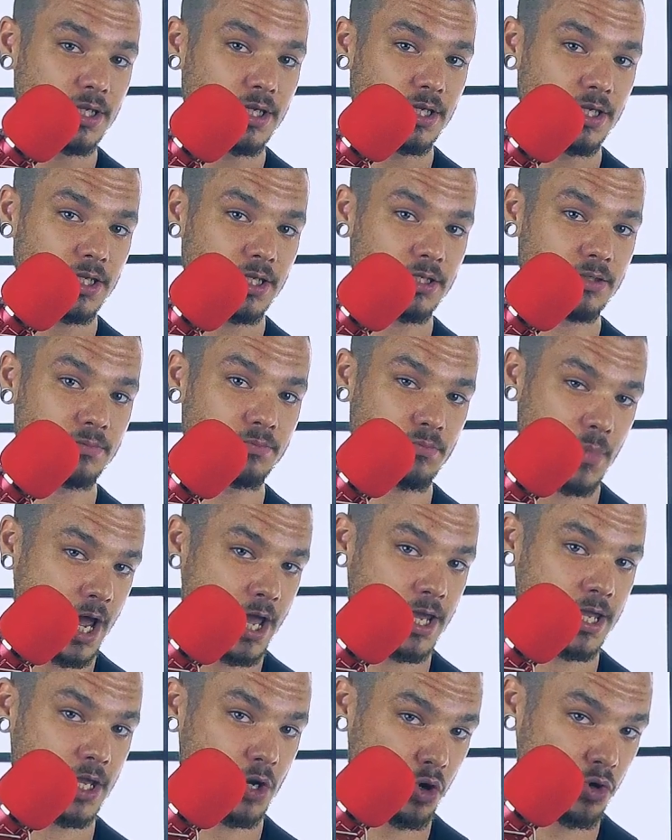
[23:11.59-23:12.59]
in
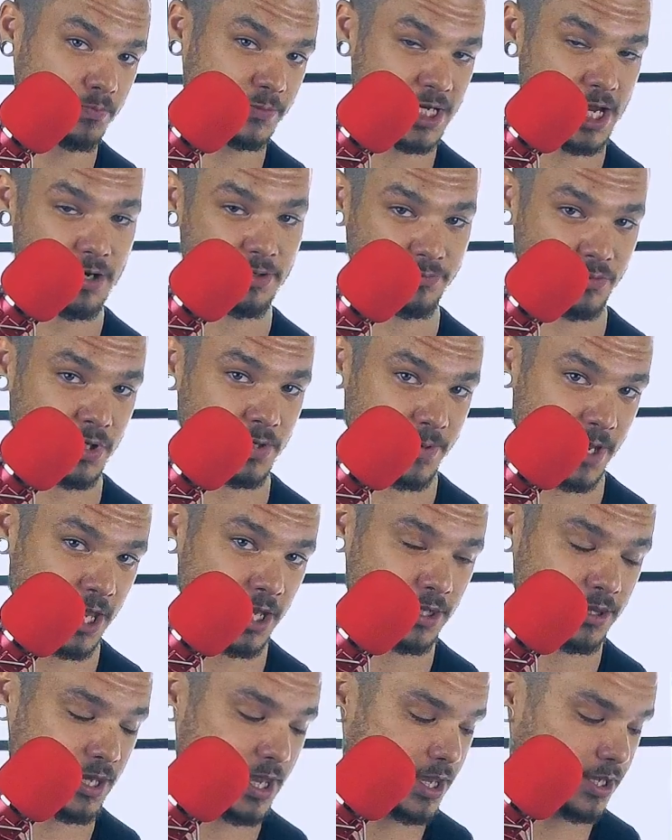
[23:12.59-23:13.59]
my hometown of
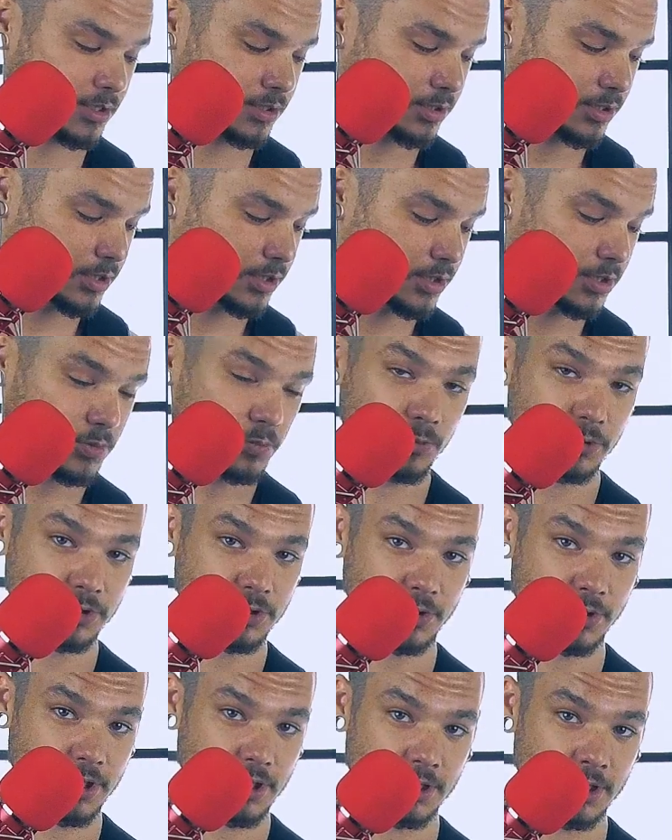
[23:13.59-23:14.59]
Winnipeg, then we'll
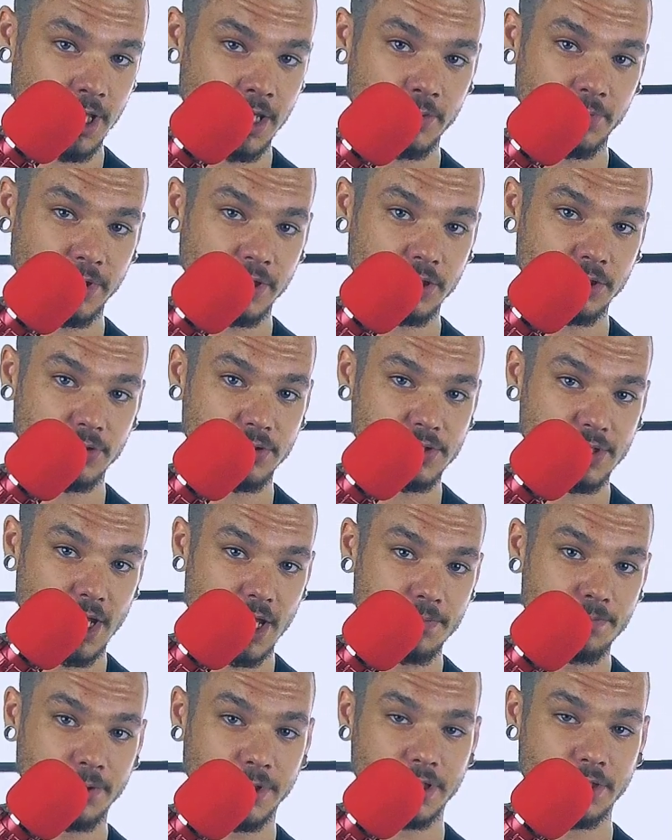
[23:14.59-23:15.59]
do it online. We can do
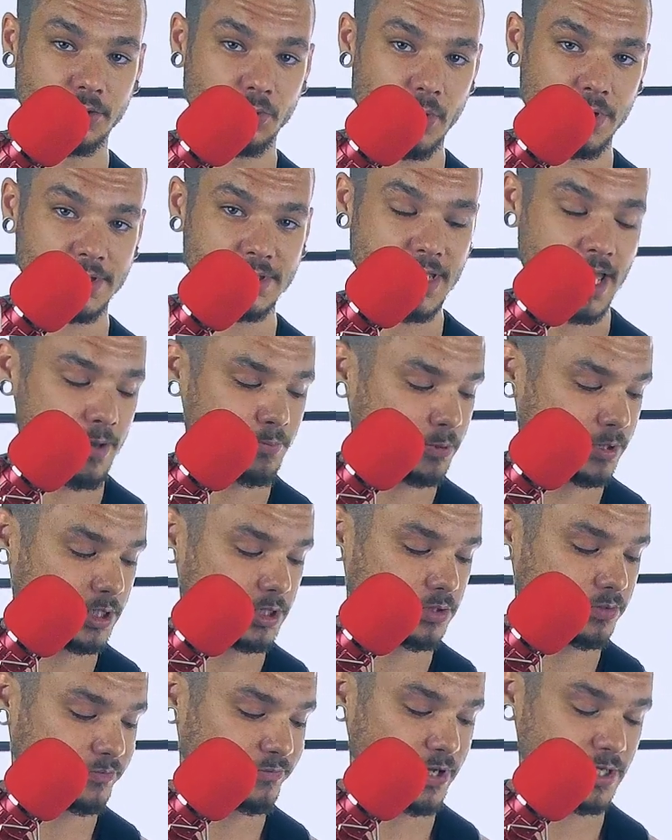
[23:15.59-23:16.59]
Skype, we can do WhatsApp, we can
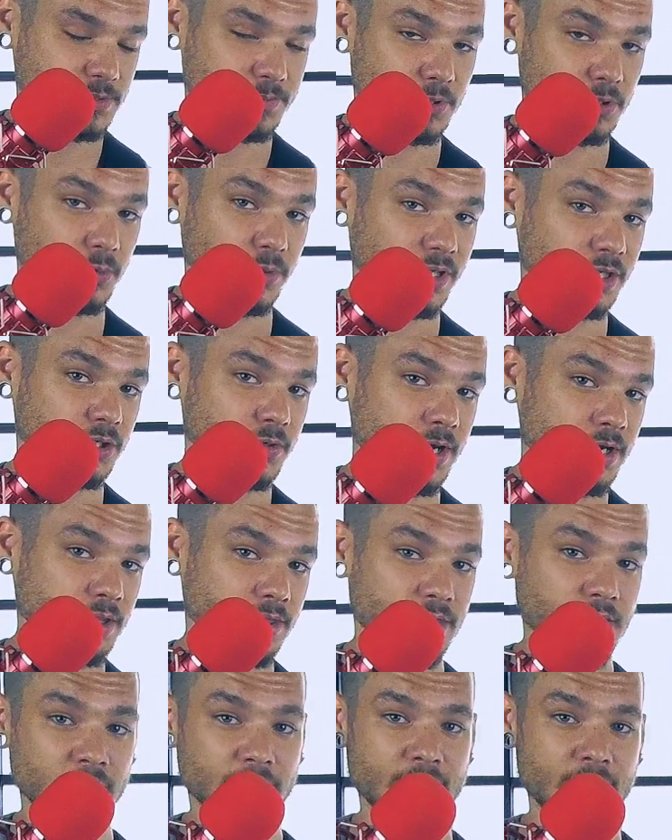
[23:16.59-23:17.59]
do Facebook, we can do
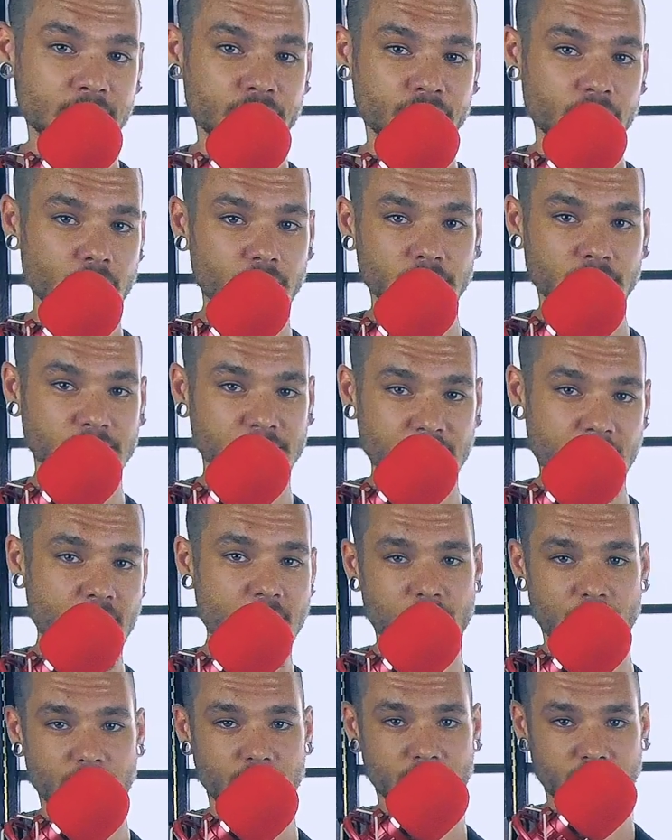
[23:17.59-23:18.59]
anything that your heart
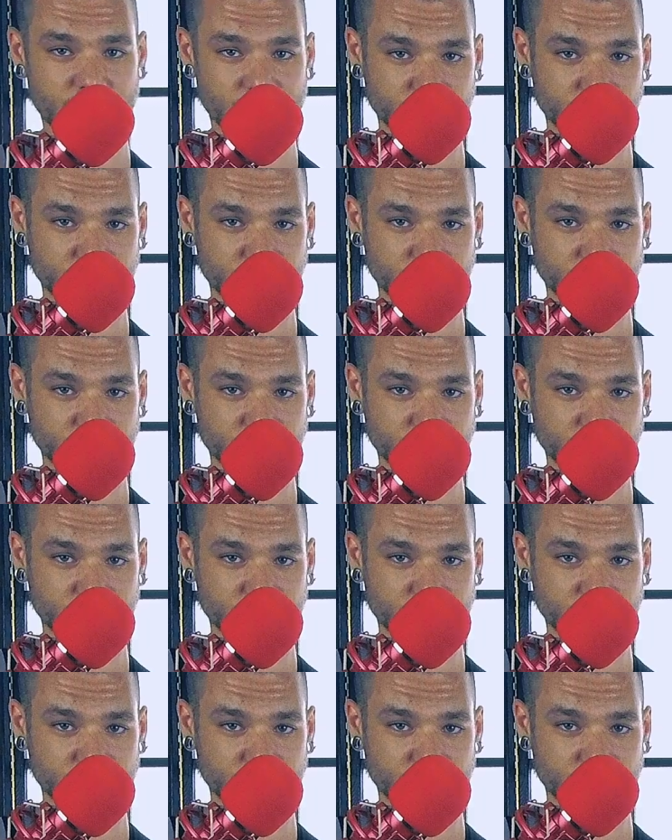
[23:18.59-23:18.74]
desires.